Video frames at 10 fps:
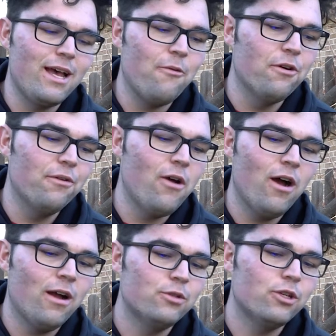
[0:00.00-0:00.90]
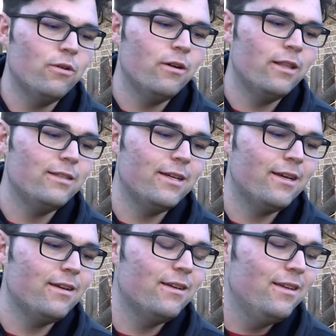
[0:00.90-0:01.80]
that word wrong, I'm sure. That's
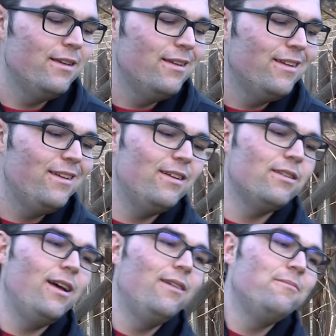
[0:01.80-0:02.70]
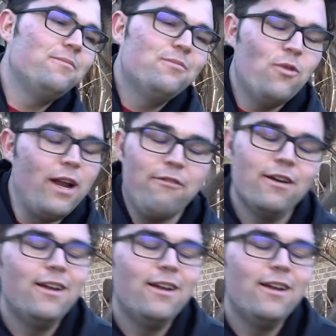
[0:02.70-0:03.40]
like, uh, uh, whatever.